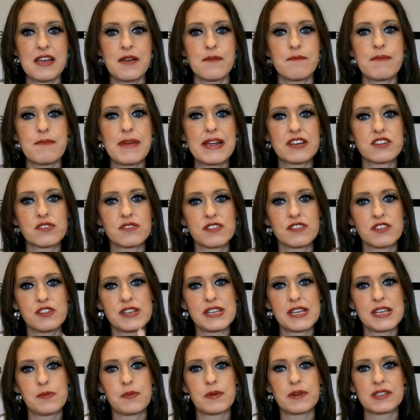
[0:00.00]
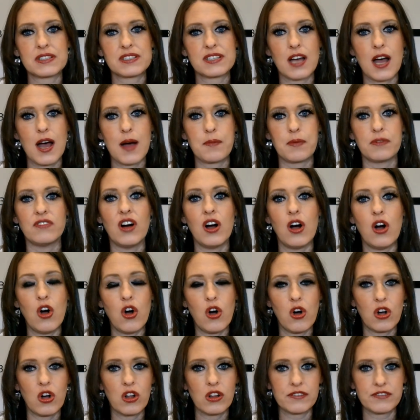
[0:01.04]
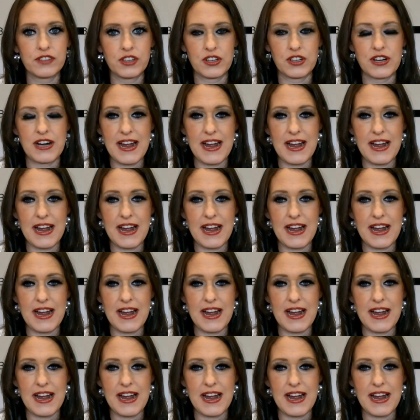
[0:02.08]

Make sure that you keep on top of all of your